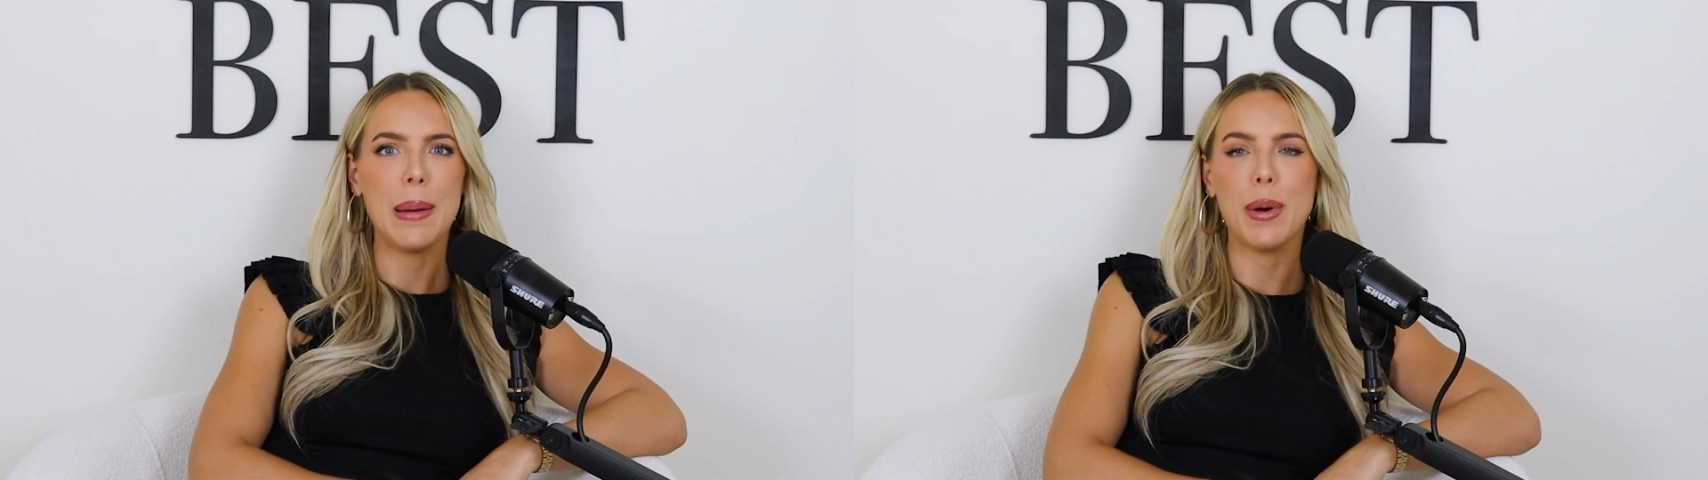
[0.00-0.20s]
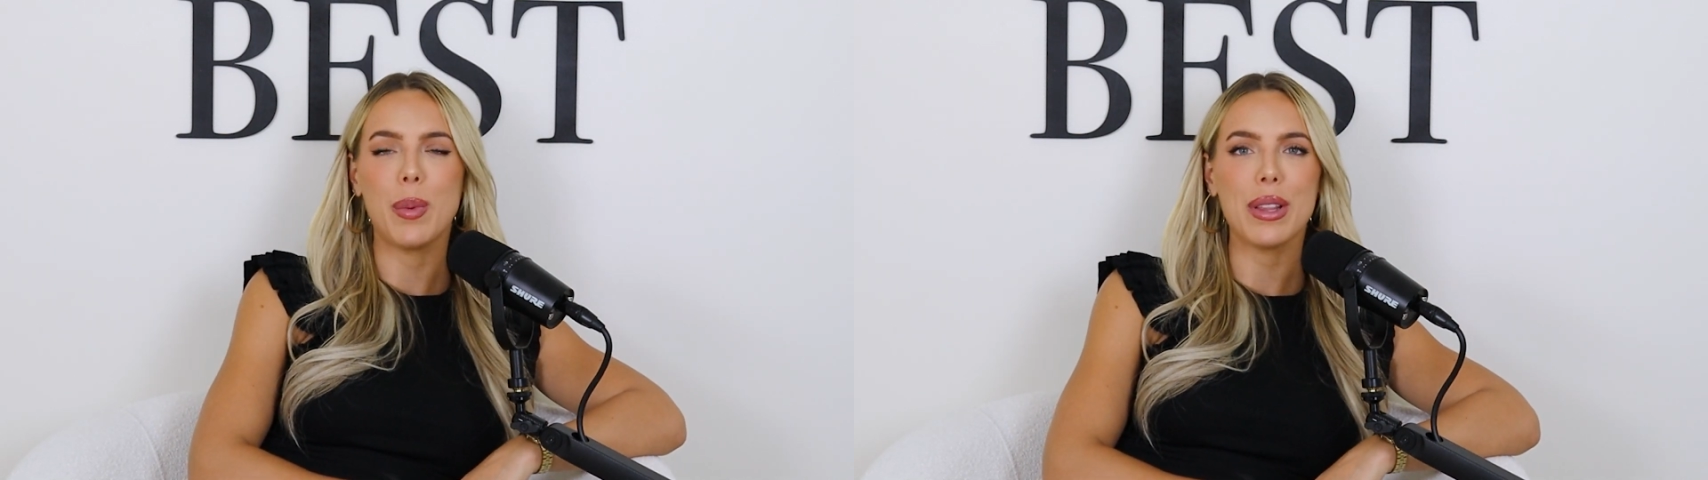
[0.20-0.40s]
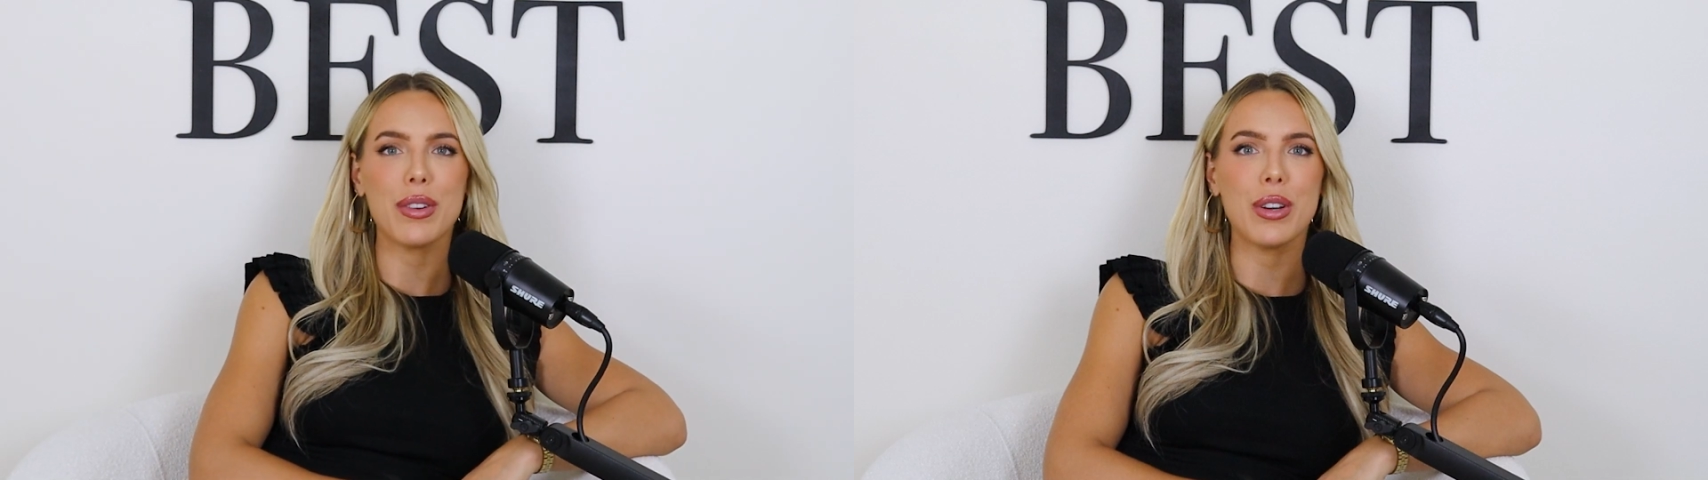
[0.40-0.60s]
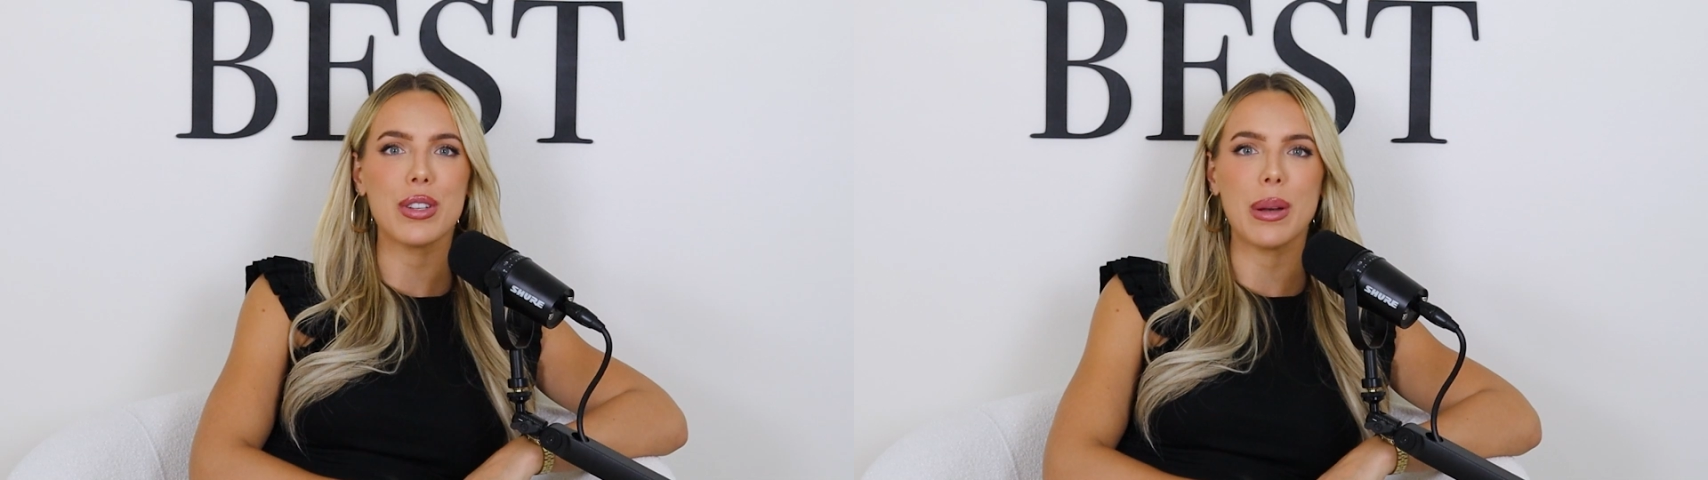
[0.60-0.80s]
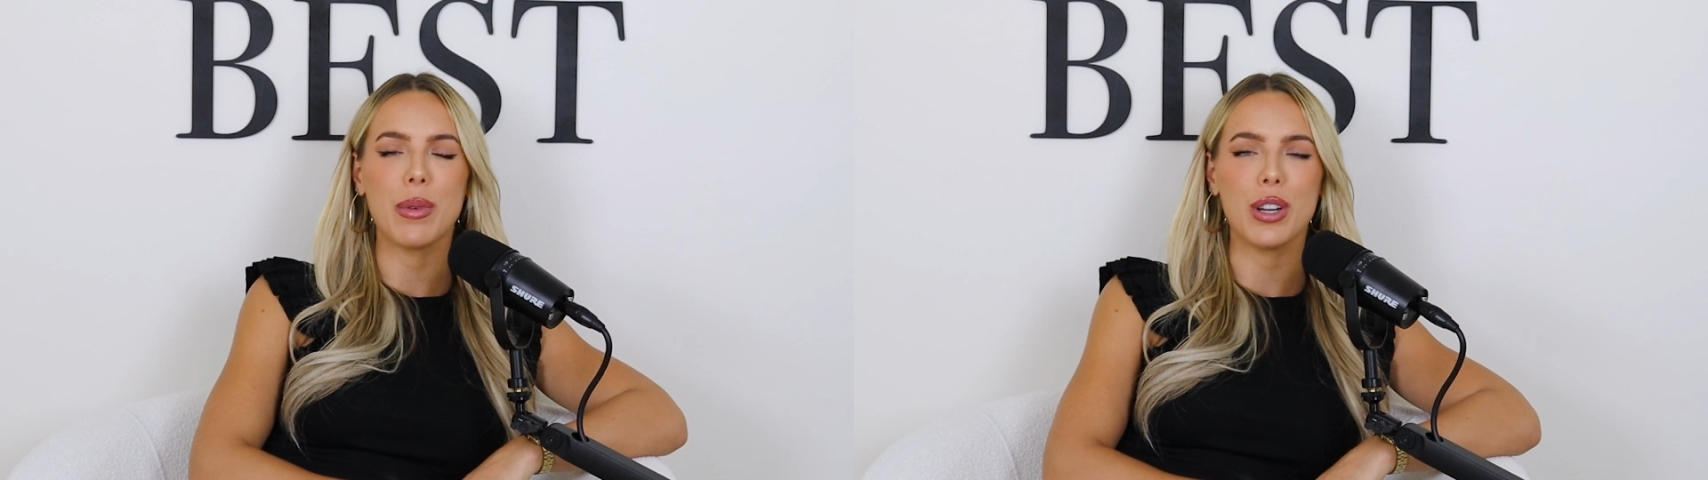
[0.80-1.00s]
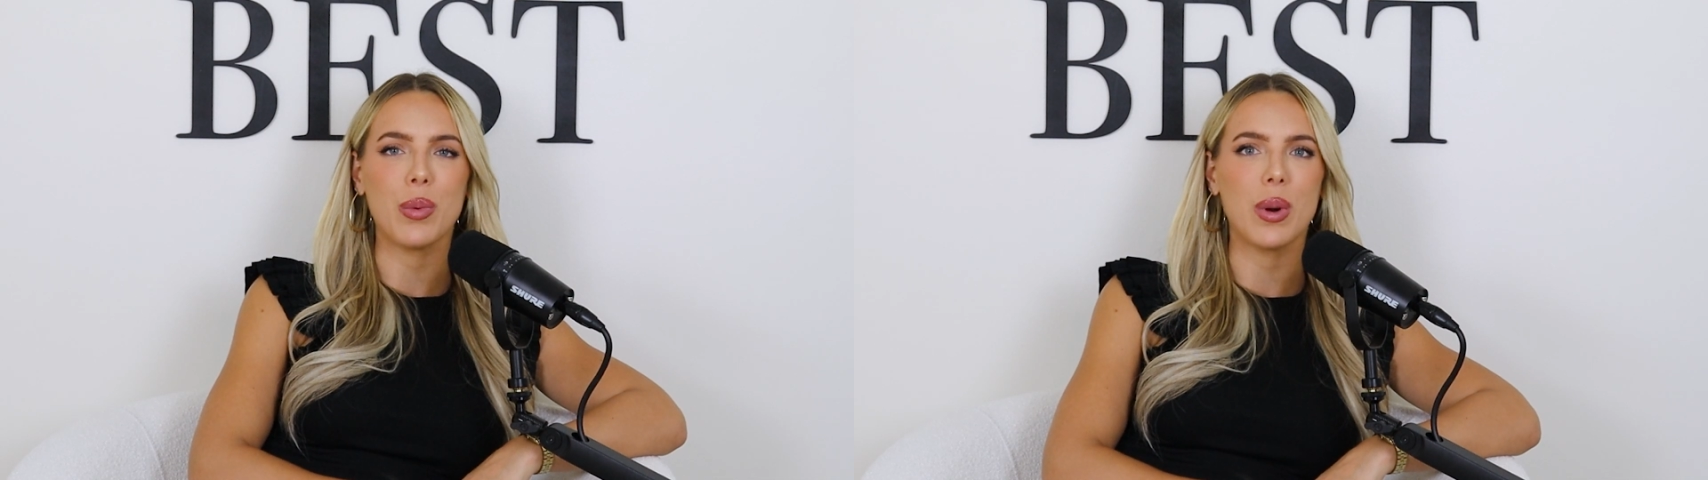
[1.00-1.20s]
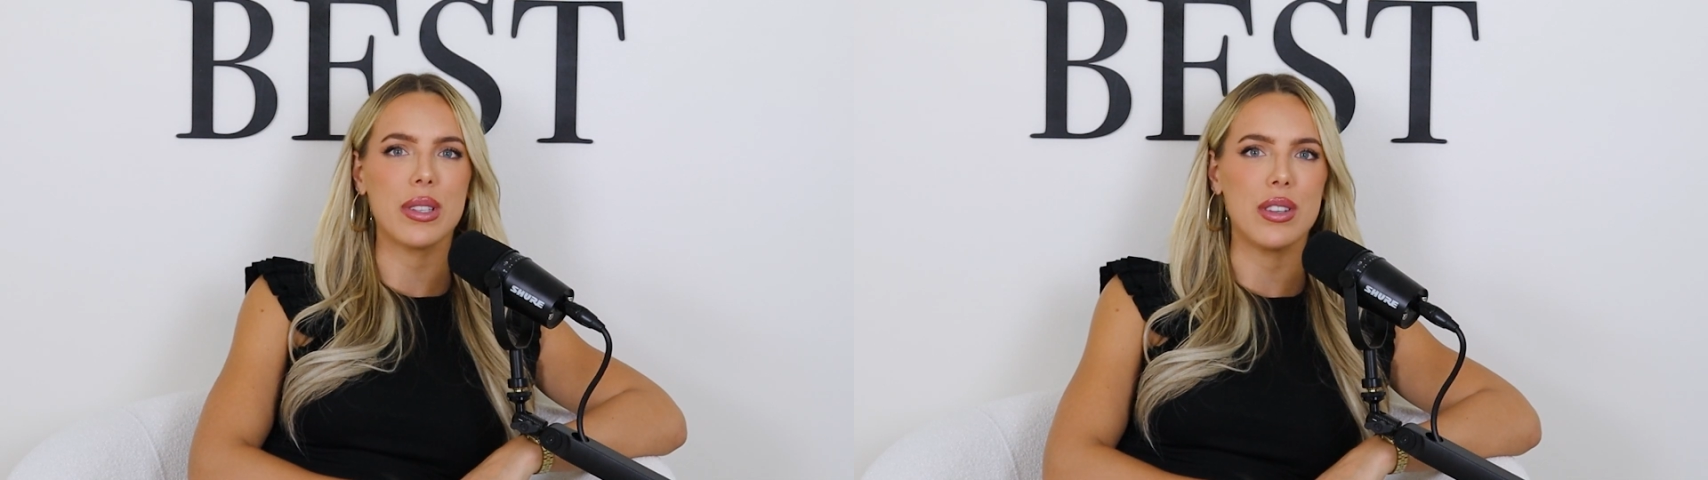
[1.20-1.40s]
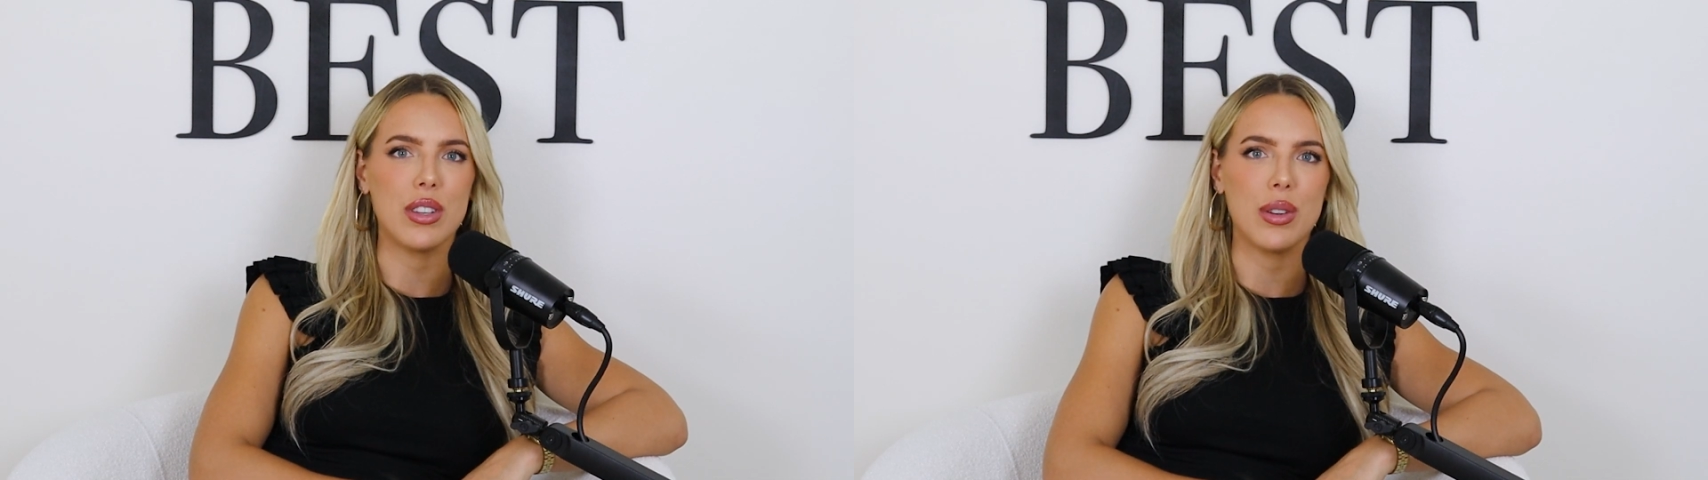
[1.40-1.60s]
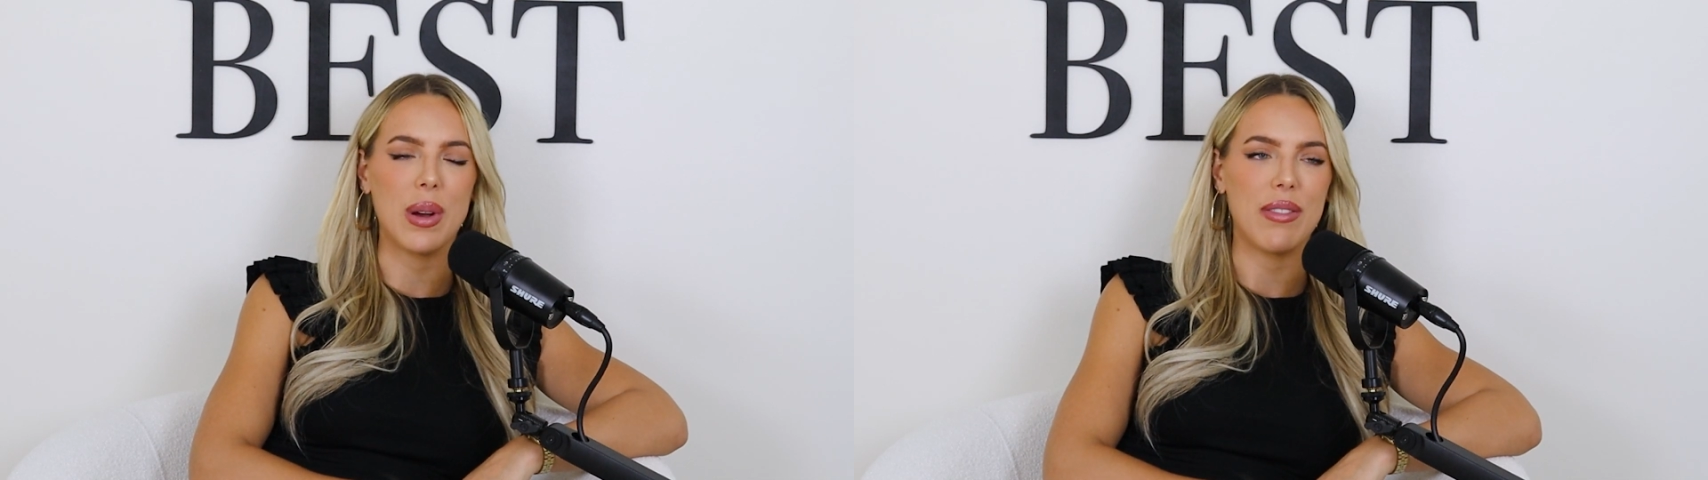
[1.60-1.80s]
But whether you're someone who wants to do